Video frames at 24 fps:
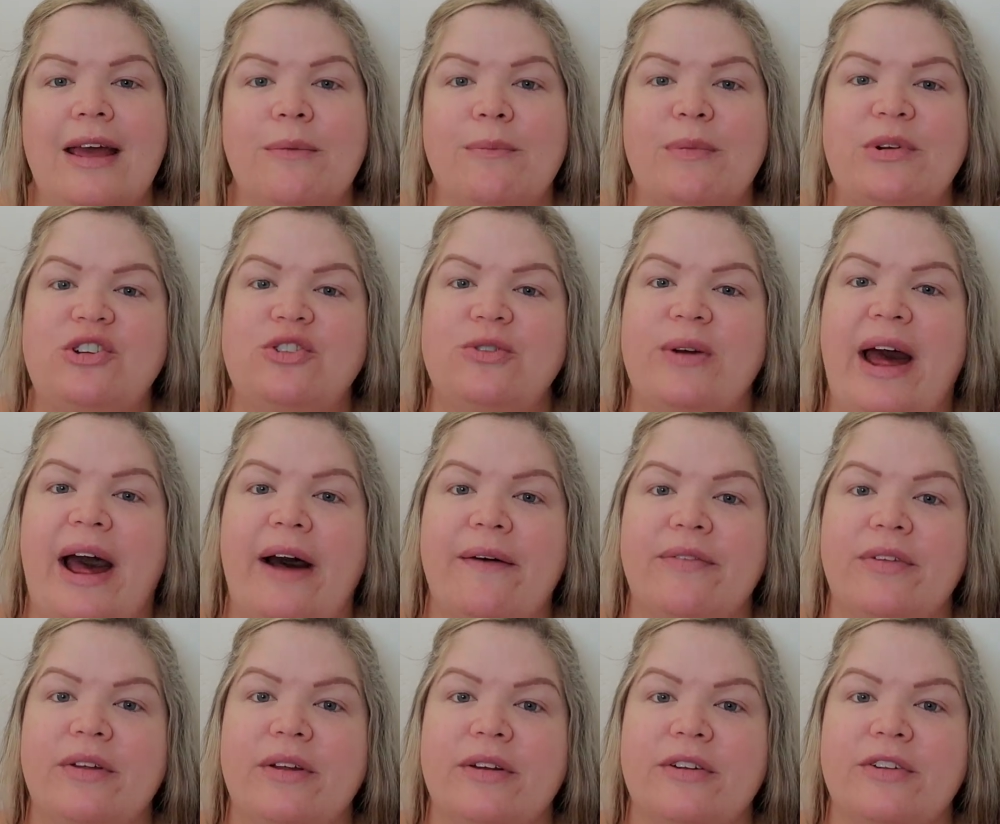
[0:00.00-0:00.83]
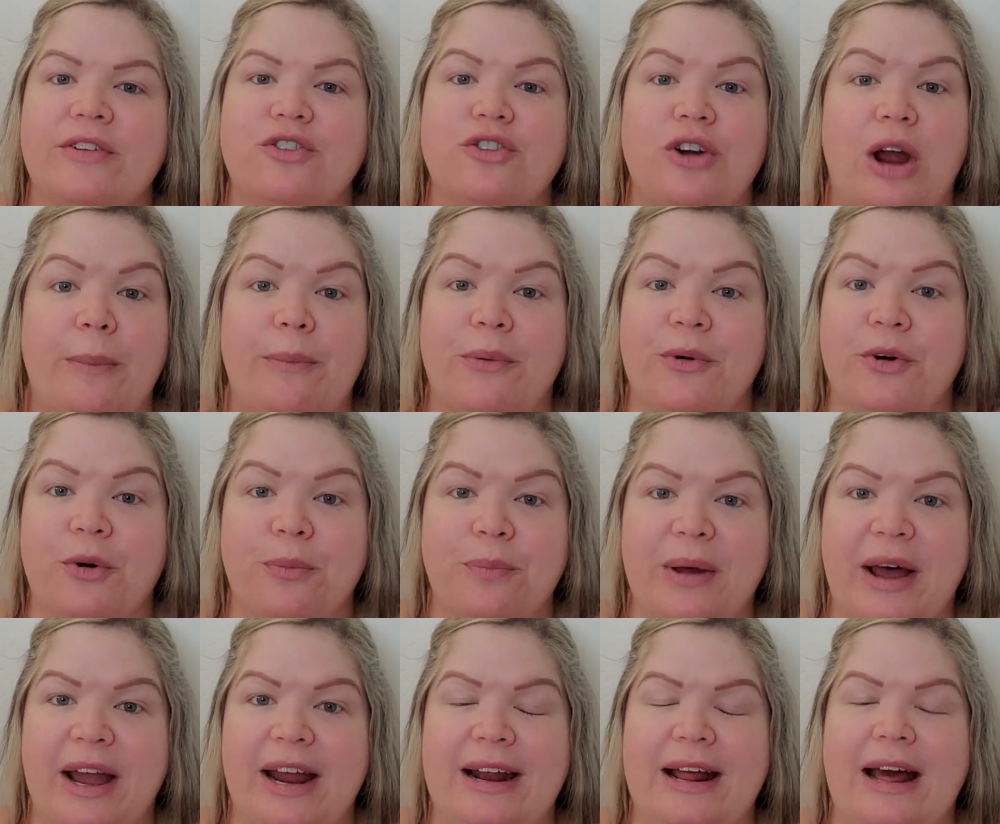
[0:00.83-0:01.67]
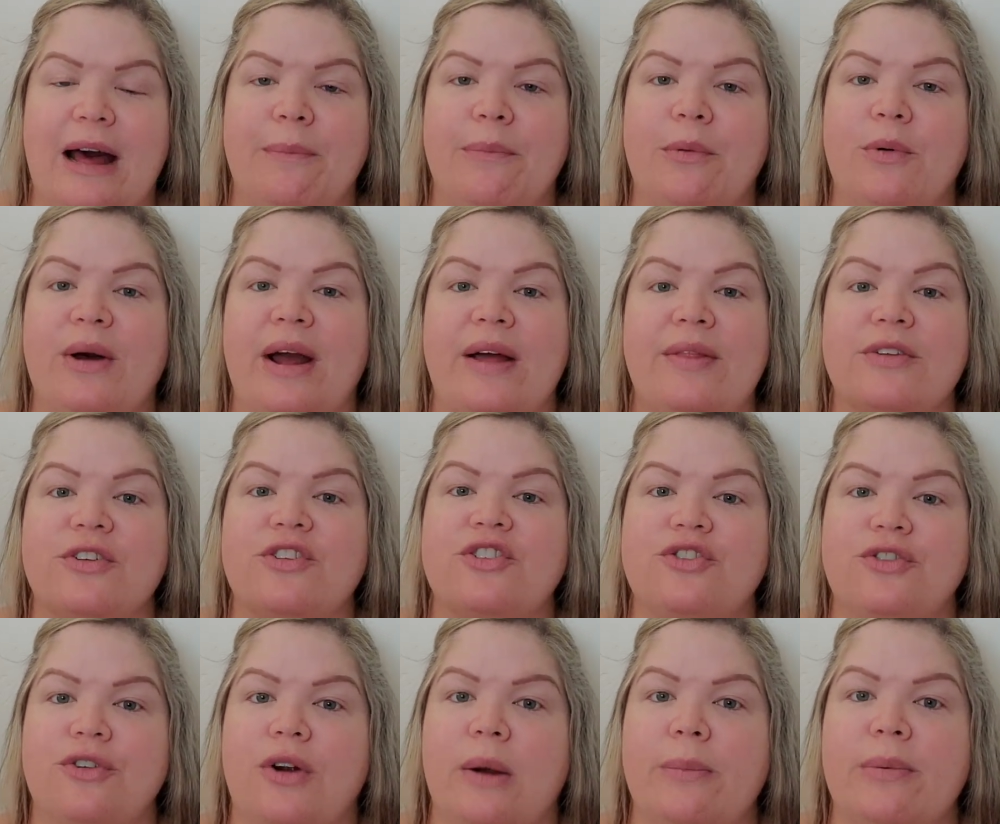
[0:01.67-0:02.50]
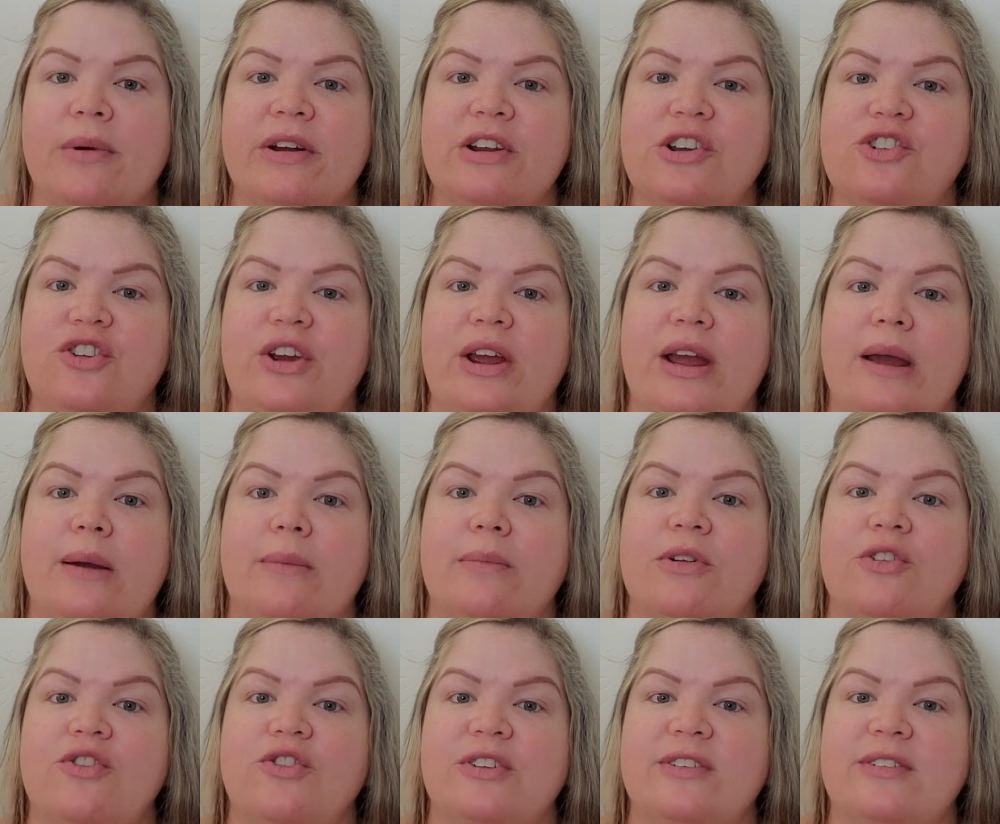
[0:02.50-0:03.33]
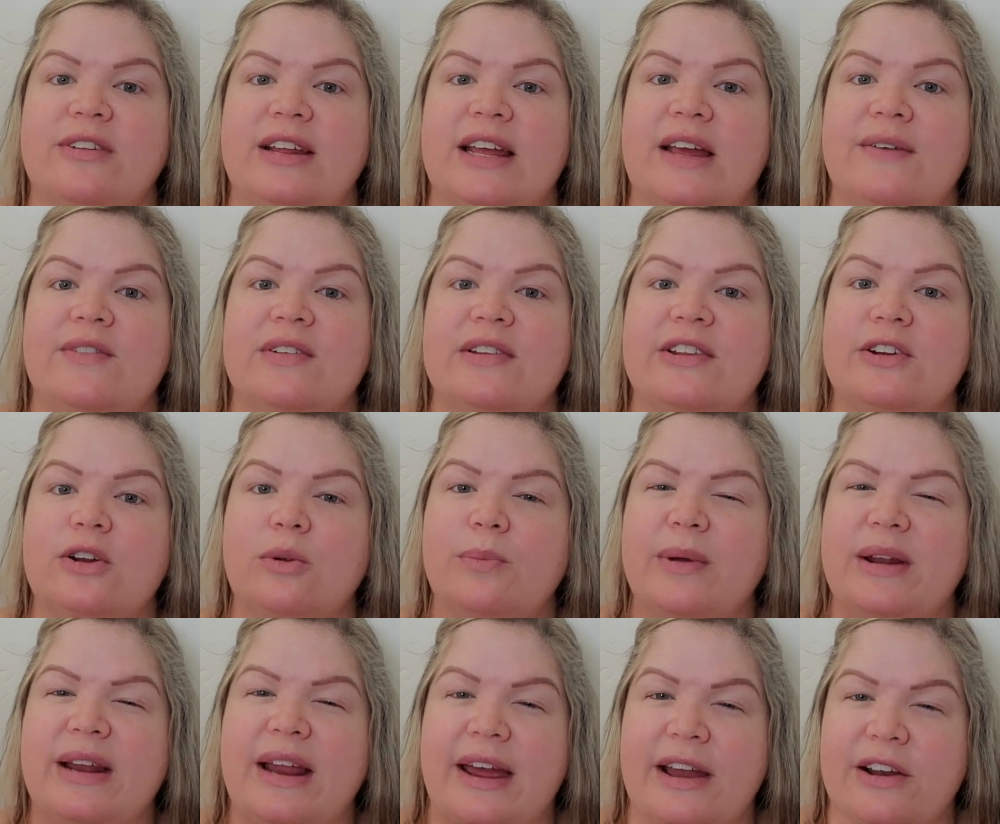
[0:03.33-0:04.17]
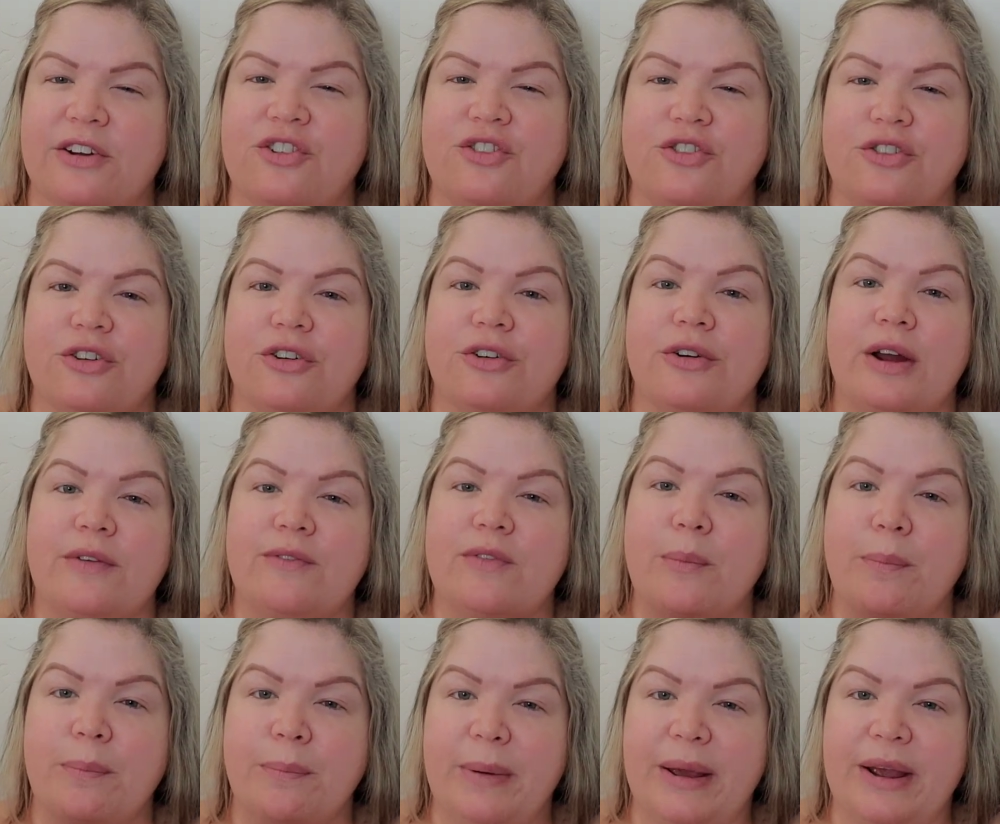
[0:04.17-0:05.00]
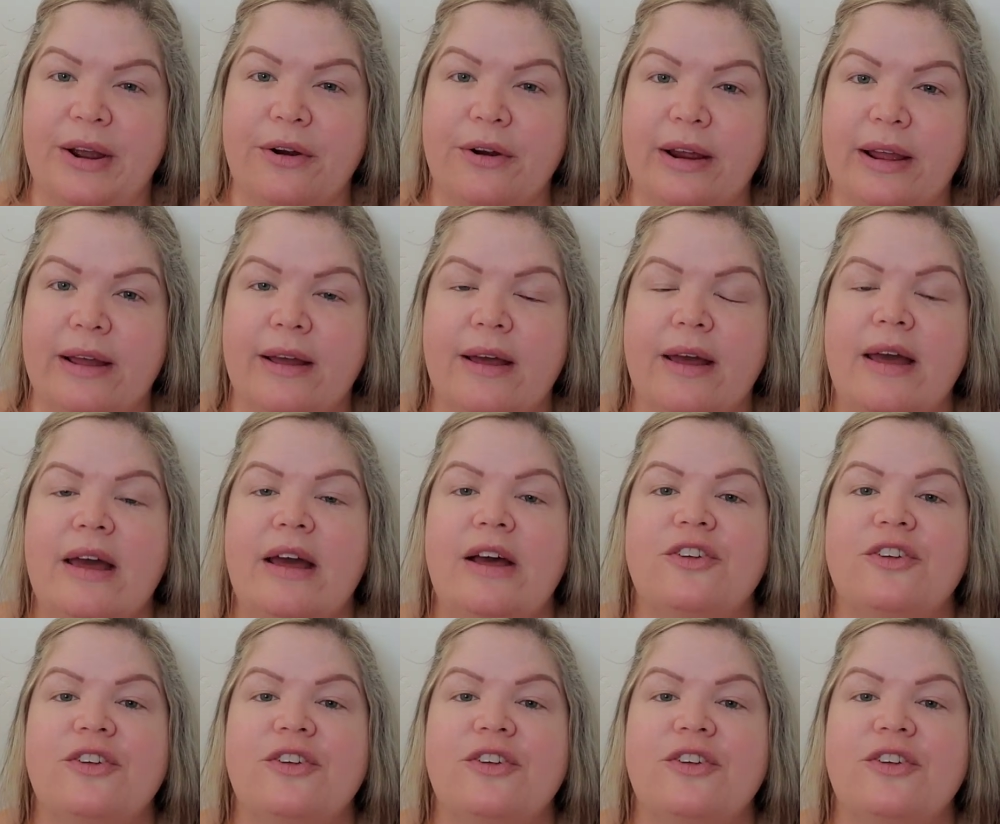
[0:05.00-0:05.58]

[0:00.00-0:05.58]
but you have the tropical pineapple and the strawberry jam just to give a little bit extra of a berry.